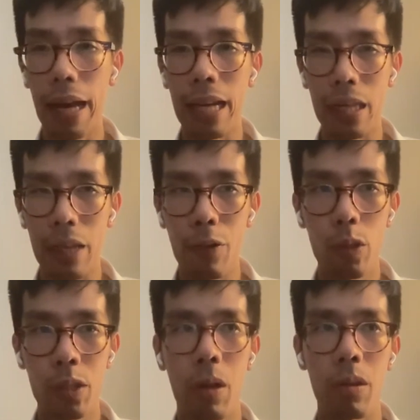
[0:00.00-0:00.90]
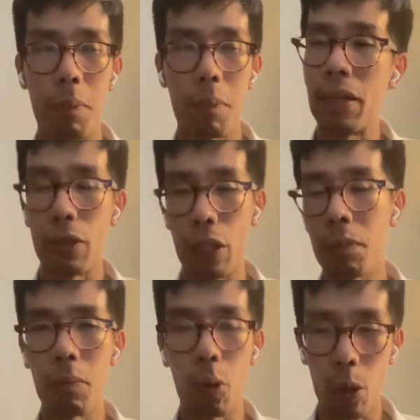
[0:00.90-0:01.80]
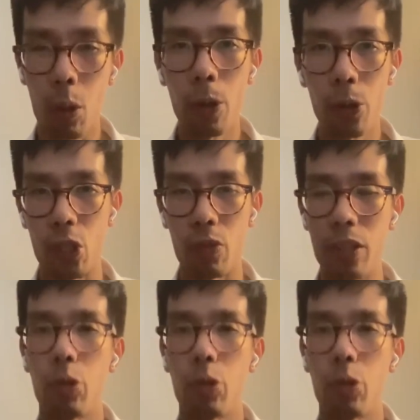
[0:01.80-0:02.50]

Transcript: And they've always talked about being a little bit more cautious, right?